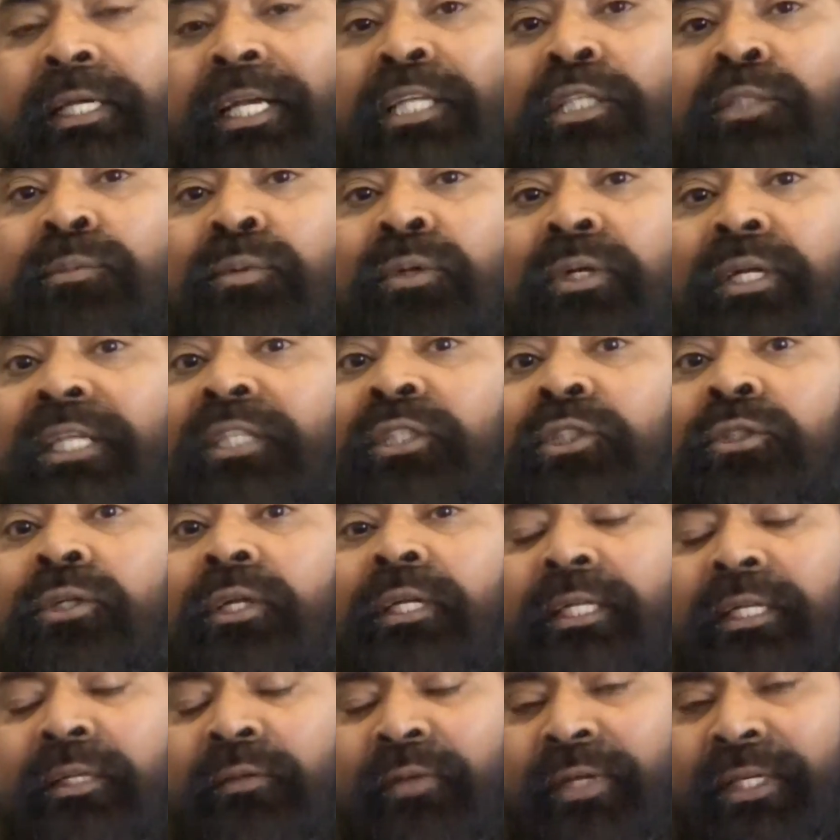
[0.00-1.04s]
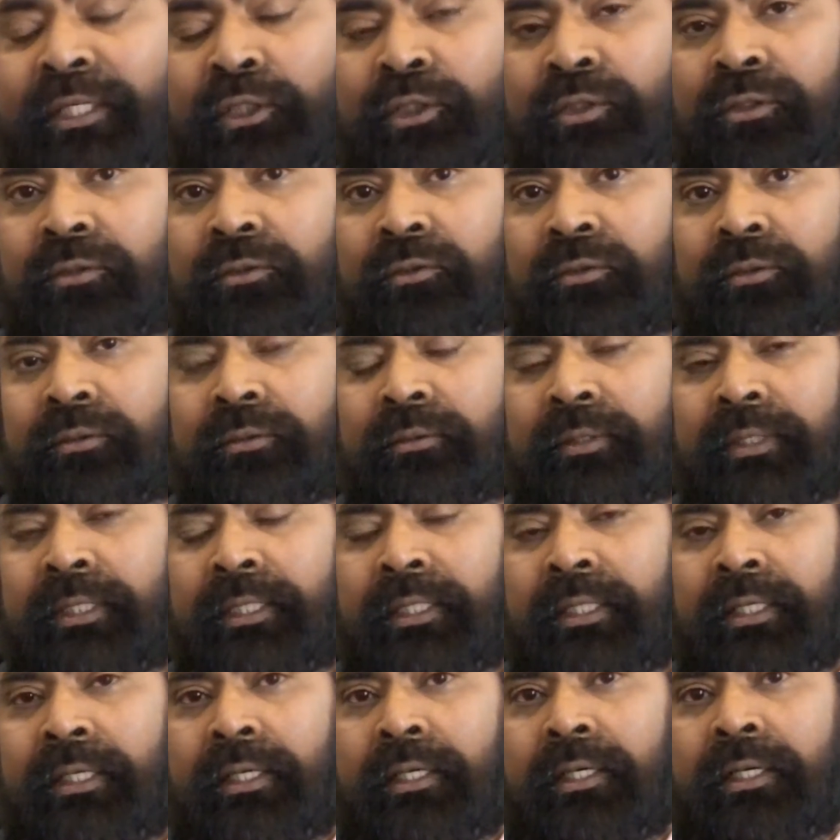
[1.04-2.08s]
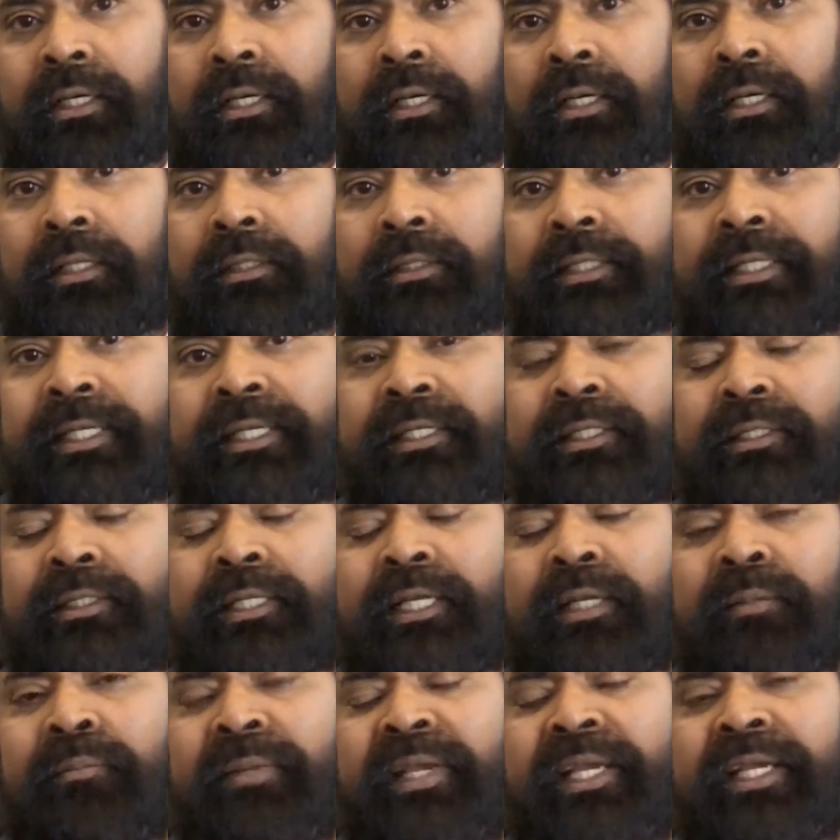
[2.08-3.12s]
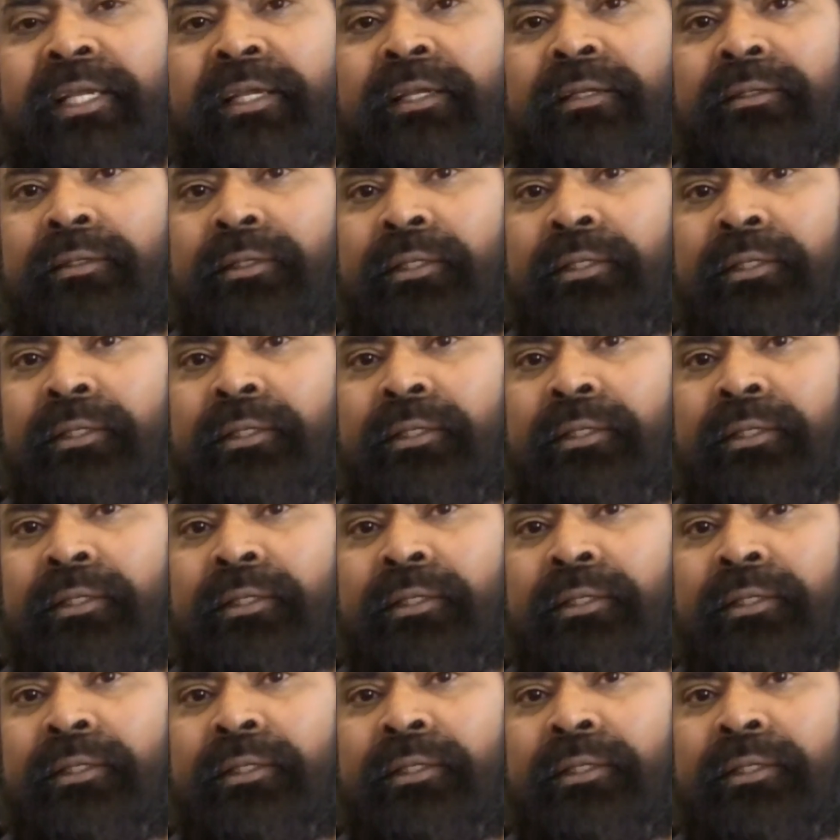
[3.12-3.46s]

exponential innovations, things that make a